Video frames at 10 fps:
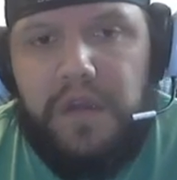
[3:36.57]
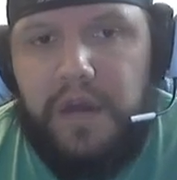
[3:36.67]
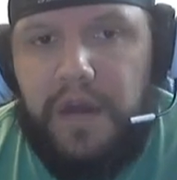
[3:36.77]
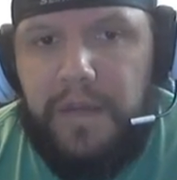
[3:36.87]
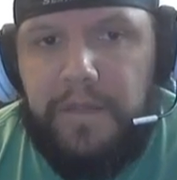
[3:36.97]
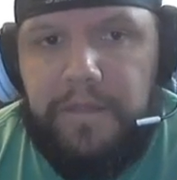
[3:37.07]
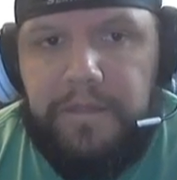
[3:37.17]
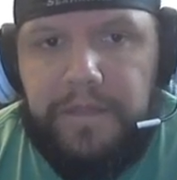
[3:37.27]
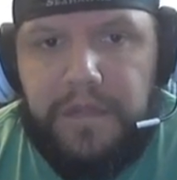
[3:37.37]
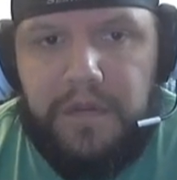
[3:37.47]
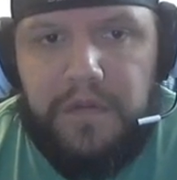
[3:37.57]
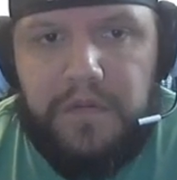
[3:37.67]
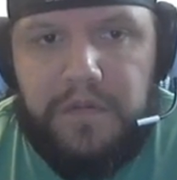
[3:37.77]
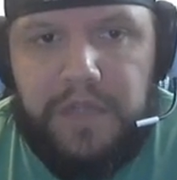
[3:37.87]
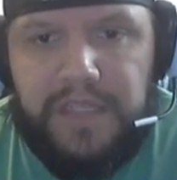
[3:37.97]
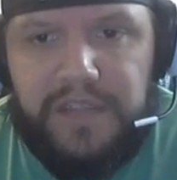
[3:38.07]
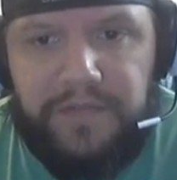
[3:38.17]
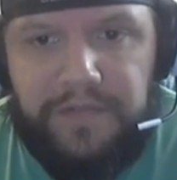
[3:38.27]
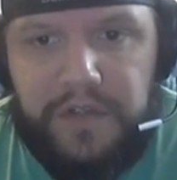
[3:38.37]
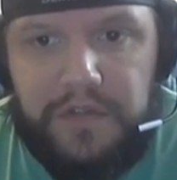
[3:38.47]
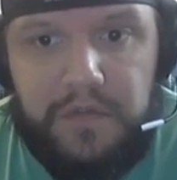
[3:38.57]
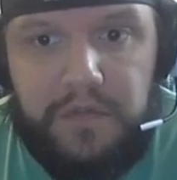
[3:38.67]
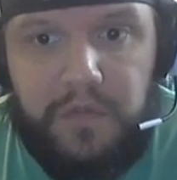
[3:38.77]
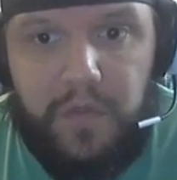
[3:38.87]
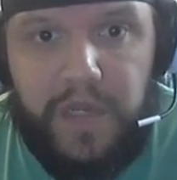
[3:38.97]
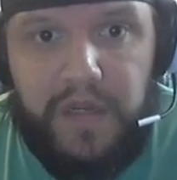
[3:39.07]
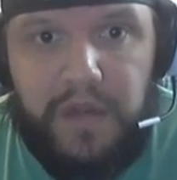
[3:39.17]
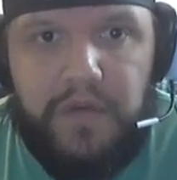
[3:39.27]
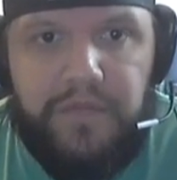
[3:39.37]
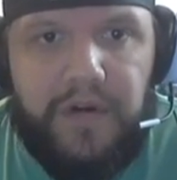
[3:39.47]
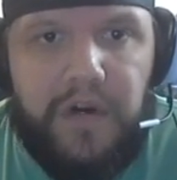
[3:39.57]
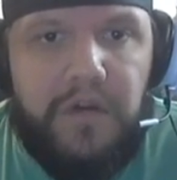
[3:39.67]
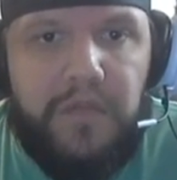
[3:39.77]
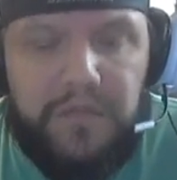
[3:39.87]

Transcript: Um, so that's the first way to go farm